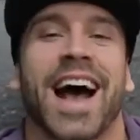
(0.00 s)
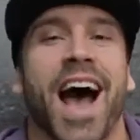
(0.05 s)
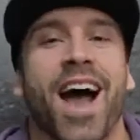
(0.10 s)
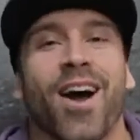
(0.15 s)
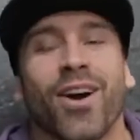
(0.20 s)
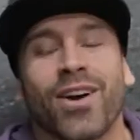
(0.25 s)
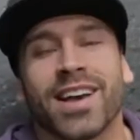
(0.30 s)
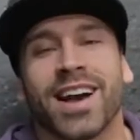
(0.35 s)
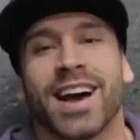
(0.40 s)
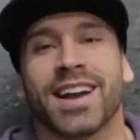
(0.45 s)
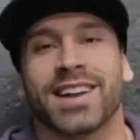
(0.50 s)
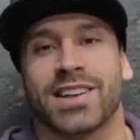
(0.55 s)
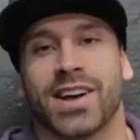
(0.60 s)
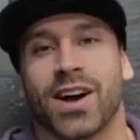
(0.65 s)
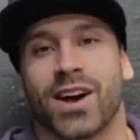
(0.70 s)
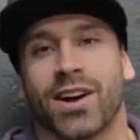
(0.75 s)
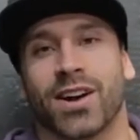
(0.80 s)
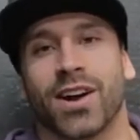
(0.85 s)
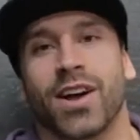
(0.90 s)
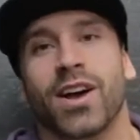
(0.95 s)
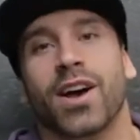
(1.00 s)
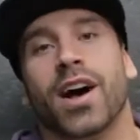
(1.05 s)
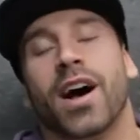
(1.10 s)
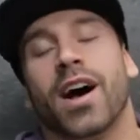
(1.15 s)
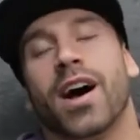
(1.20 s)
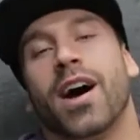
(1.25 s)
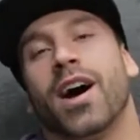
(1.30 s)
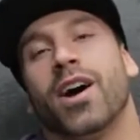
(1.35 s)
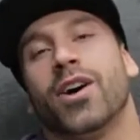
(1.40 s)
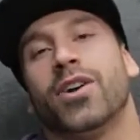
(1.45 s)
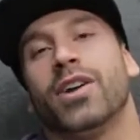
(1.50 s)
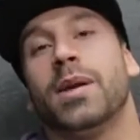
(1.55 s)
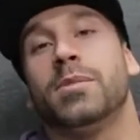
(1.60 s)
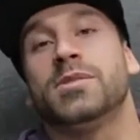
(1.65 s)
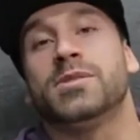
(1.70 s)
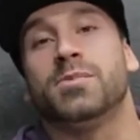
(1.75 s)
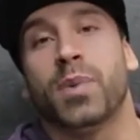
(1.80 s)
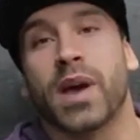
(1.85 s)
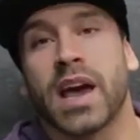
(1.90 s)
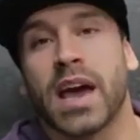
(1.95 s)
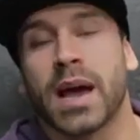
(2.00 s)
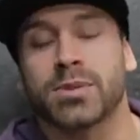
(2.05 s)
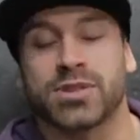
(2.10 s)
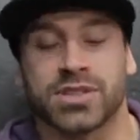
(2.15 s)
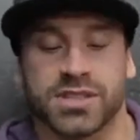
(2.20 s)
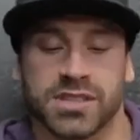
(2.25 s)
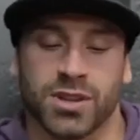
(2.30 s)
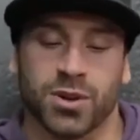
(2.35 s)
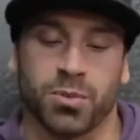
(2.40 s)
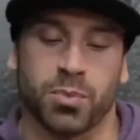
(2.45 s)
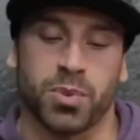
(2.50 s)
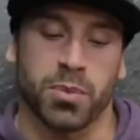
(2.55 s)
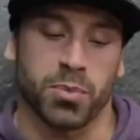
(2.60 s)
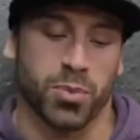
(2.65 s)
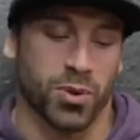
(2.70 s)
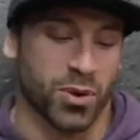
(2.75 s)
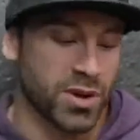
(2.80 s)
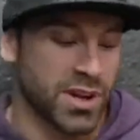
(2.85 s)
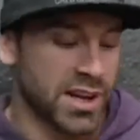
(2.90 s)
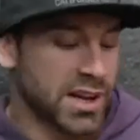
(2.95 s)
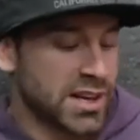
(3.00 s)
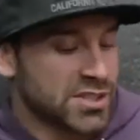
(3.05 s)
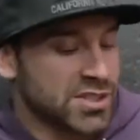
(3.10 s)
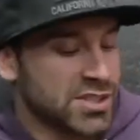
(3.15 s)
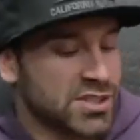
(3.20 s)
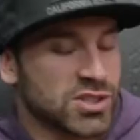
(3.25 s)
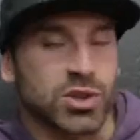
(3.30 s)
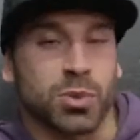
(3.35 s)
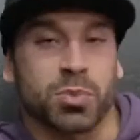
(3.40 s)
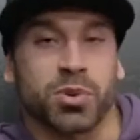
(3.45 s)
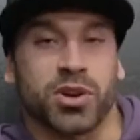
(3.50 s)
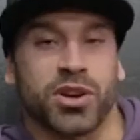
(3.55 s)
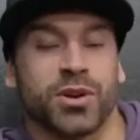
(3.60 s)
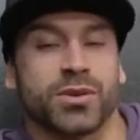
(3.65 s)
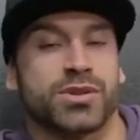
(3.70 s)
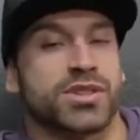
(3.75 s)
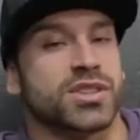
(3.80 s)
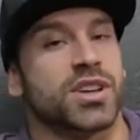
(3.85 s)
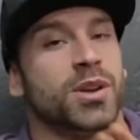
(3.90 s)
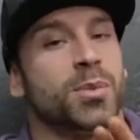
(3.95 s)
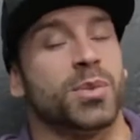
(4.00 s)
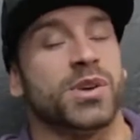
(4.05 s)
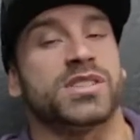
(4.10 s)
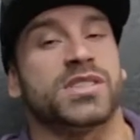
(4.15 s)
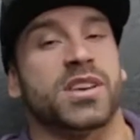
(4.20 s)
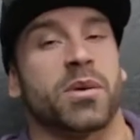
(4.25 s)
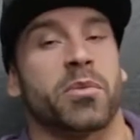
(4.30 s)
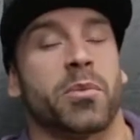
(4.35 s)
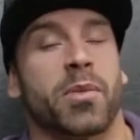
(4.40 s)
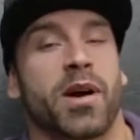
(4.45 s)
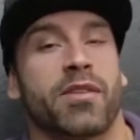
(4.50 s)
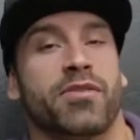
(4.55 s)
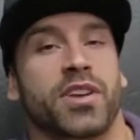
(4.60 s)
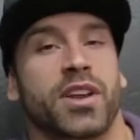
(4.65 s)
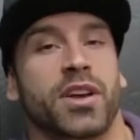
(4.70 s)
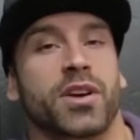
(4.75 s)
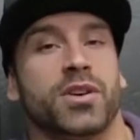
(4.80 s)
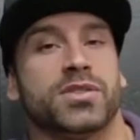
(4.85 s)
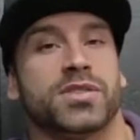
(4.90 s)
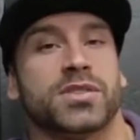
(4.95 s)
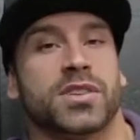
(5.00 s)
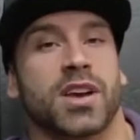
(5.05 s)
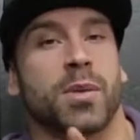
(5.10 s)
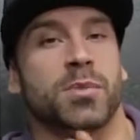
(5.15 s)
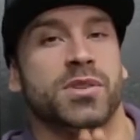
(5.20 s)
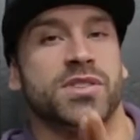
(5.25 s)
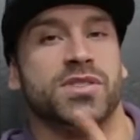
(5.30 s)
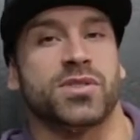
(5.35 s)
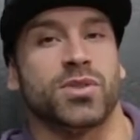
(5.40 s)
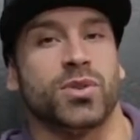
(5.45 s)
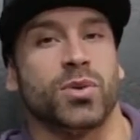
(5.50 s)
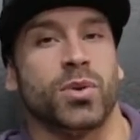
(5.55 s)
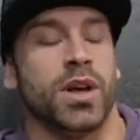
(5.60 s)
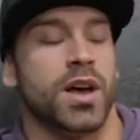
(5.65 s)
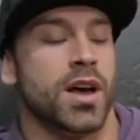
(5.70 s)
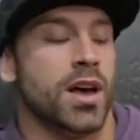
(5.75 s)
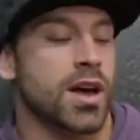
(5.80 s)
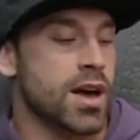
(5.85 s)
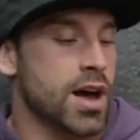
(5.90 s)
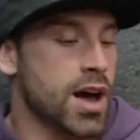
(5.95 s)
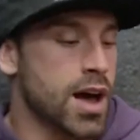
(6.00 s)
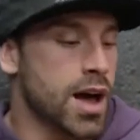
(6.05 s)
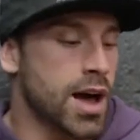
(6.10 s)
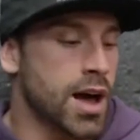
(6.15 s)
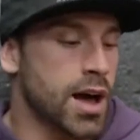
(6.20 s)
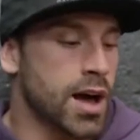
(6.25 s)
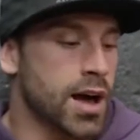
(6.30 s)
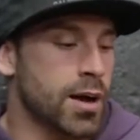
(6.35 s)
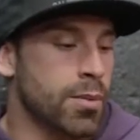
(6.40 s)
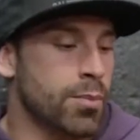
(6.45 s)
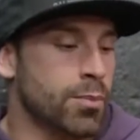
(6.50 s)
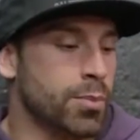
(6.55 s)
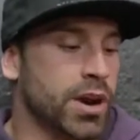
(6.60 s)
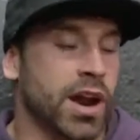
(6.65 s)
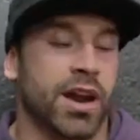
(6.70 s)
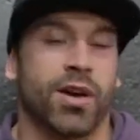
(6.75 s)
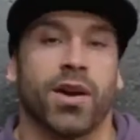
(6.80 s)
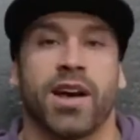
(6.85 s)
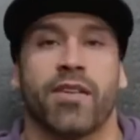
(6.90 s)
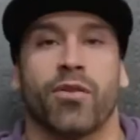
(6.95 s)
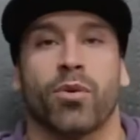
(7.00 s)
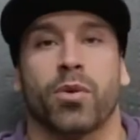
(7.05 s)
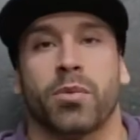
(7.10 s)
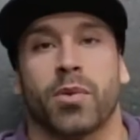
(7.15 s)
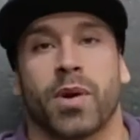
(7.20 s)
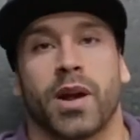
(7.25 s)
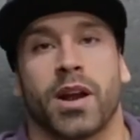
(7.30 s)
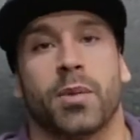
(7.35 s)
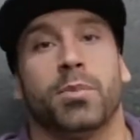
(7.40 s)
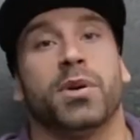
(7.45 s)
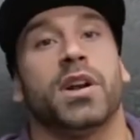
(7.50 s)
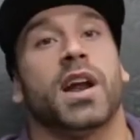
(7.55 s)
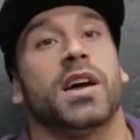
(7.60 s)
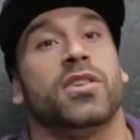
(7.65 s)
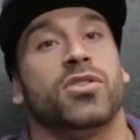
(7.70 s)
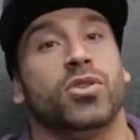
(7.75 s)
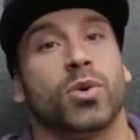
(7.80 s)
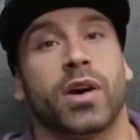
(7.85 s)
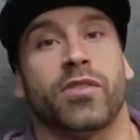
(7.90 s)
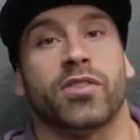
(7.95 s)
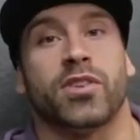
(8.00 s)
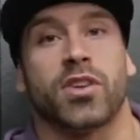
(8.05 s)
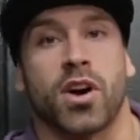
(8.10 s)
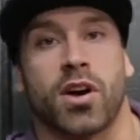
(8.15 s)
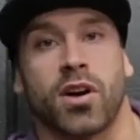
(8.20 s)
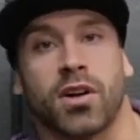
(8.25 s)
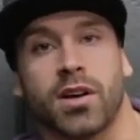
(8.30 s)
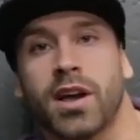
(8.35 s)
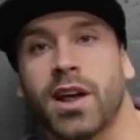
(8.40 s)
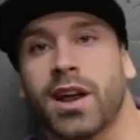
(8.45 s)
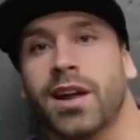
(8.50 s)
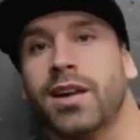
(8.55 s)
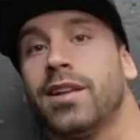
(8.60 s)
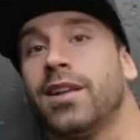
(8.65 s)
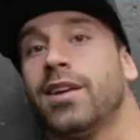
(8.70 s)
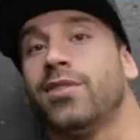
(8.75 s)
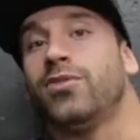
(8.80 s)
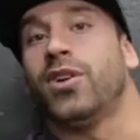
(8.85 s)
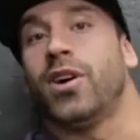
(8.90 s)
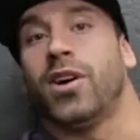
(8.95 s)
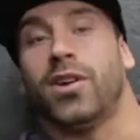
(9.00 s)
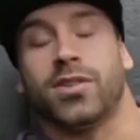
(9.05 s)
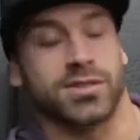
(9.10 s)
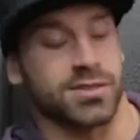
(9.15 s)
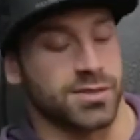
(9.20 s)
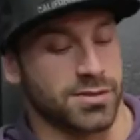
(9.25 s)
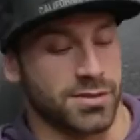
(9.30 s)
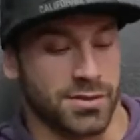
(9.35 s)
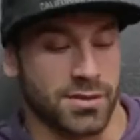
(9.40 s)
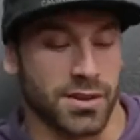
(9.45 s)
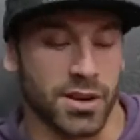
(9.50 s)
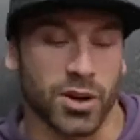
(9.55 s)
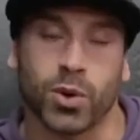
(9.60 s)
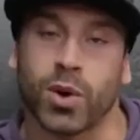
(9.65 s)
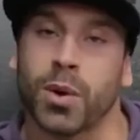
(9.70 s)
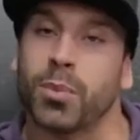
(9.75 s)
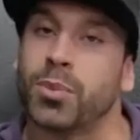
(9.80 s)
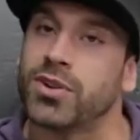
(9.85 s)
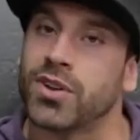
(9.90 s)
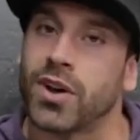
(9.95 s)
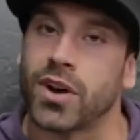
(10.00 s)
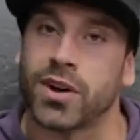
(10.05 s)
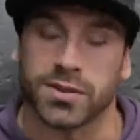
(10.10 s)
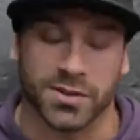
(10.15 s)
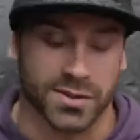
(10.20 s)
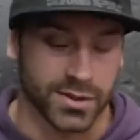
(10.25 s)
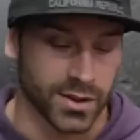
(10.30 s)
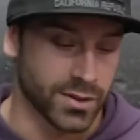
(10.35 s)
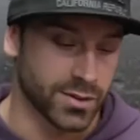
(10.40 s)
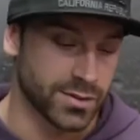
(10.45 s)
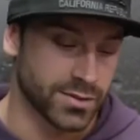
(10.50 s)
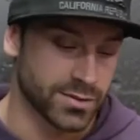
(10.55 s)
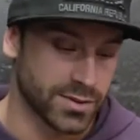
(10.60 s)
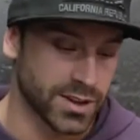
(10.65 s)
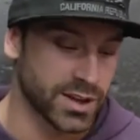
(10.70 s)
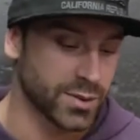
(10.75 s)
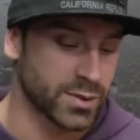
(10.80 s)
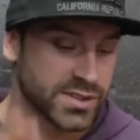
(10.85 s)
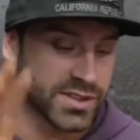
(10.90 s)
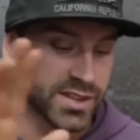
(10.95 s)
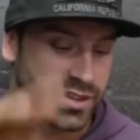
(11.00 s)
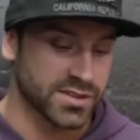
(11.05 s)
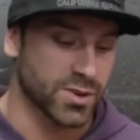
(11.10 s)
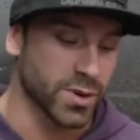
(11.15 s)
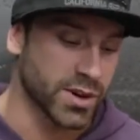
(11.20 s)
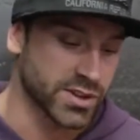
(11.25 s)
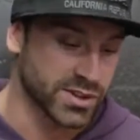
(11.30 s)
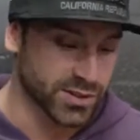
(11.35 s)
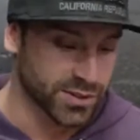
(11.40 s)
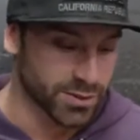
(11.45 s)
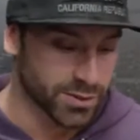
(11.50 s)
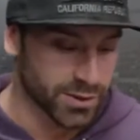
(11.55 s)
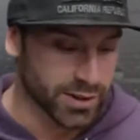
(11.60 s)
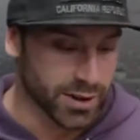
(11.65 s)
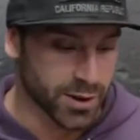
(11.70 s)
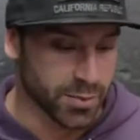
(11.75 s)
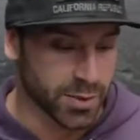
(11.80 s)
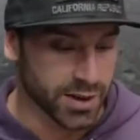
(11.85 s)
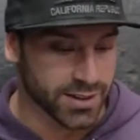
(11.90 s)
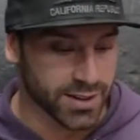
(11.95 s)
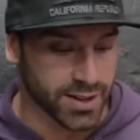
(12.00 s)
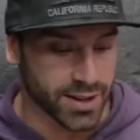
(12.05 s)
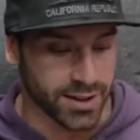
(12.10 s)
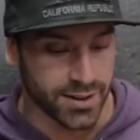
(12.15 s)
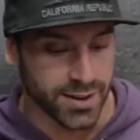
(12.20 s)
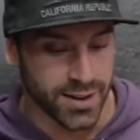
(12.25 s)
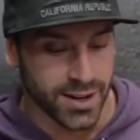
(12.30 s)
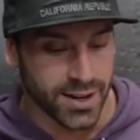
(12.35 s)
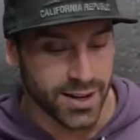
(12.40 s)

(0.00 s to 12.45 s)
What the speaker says: I already got a dog. Her name is Bam. She's a little pit bull. She's super cute. She's gonna be in some of my videos coming soon. But I don't have it with me right now, but I do have a dog, and I love dogs. And I grew up with dogs, so anyways, next question, you want to hear about that.